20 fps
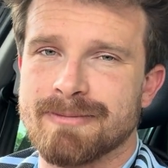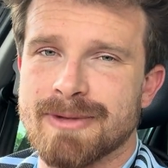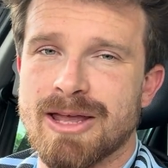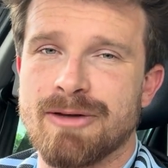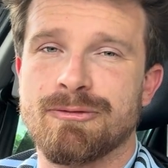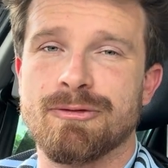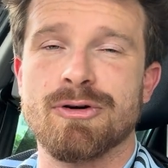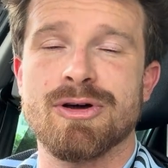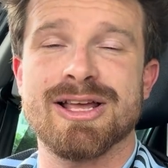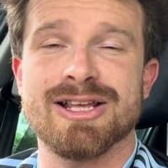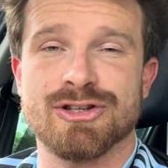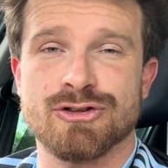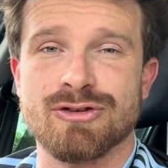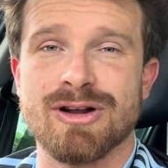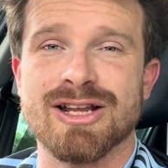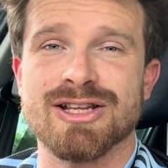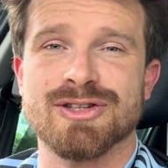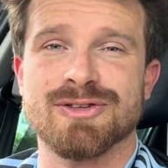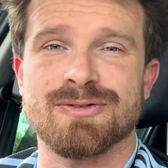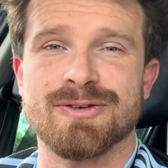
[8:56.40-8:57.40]
for his
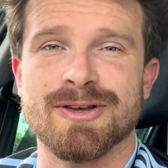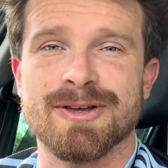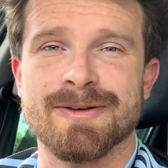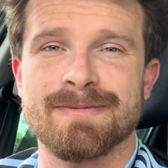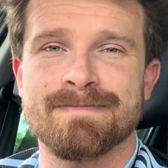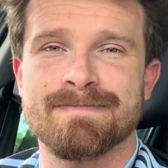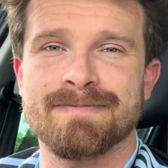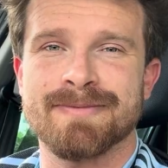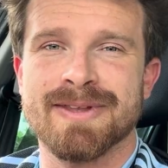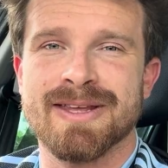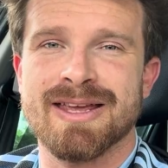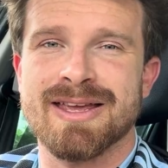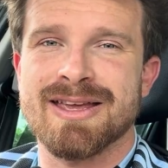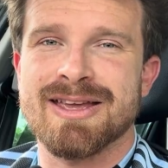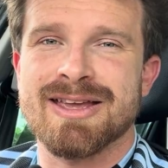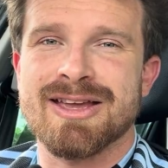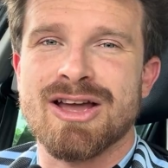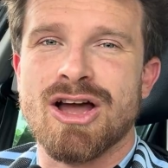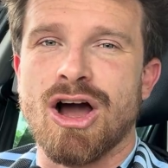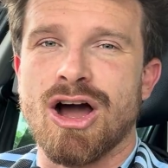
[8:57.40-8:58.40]
transfer.
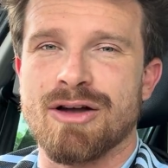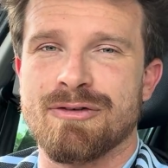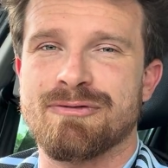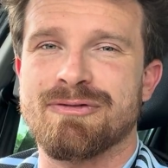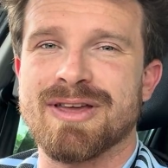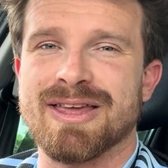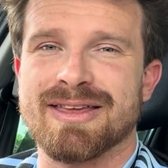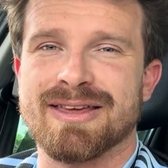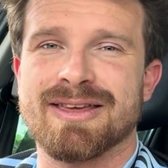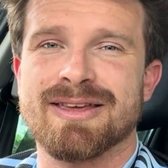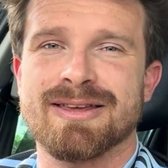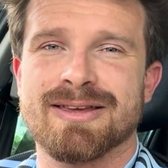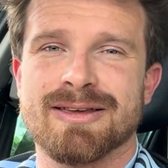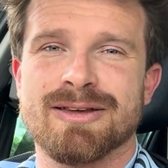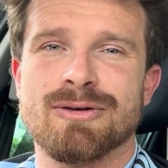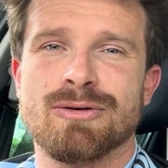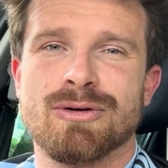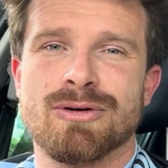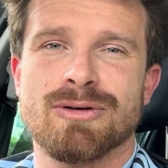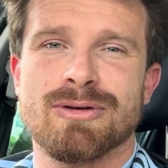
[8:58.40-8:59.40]
I think
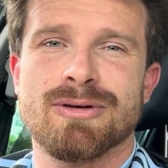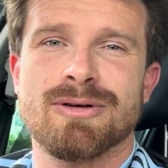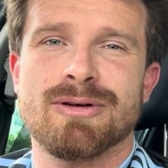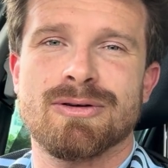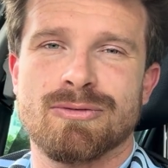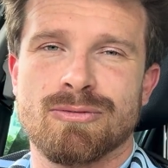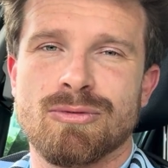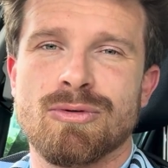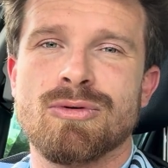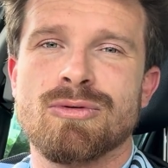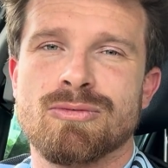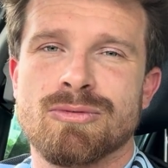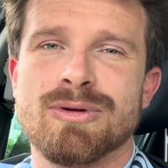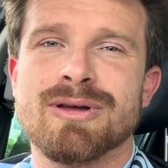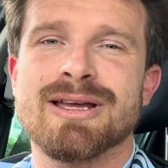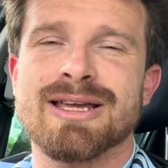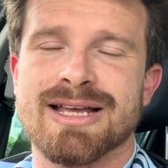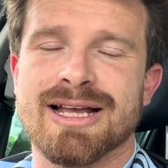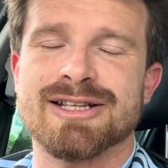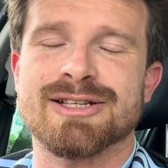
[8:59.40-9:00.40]

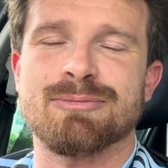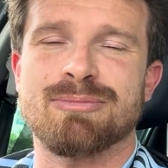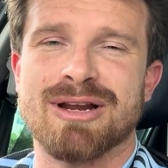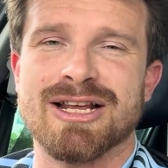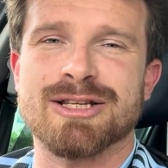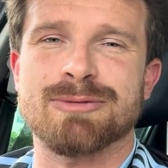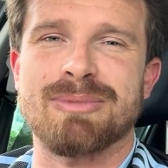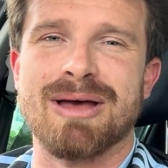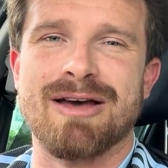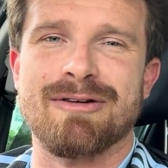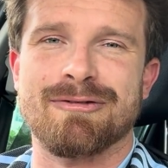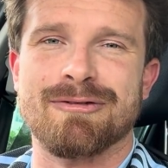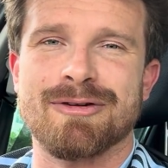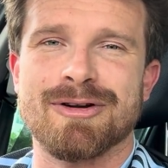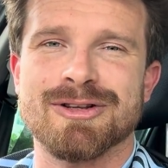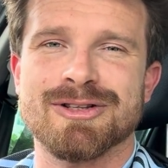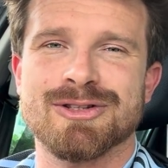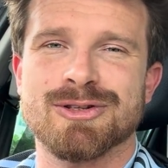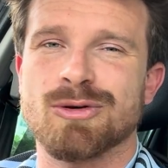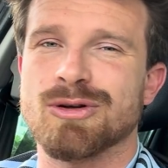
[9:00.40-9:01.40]
he has a place back for
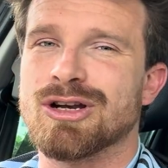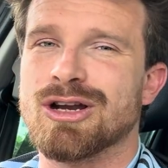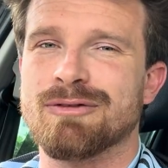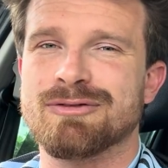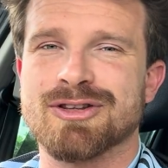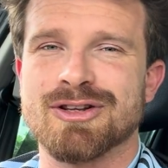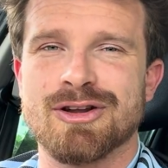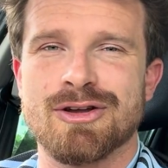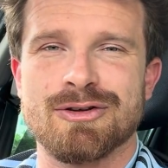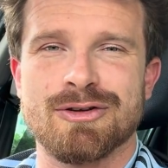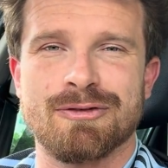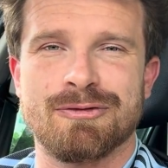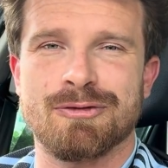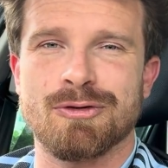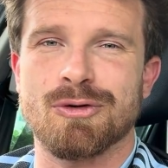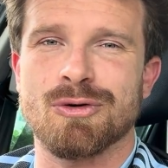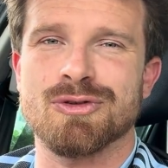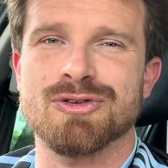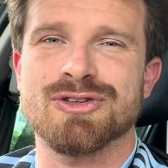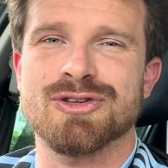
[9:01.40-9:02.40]
us. So I'd love to know your
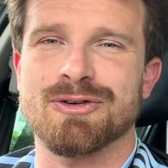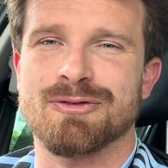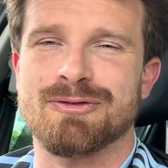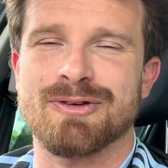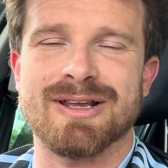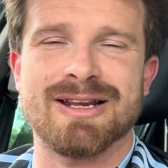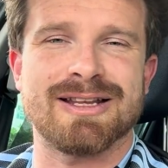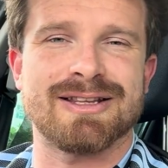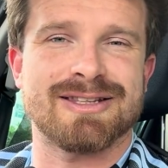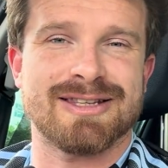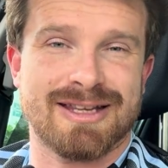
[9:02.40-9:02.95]
thoughts, your feelings,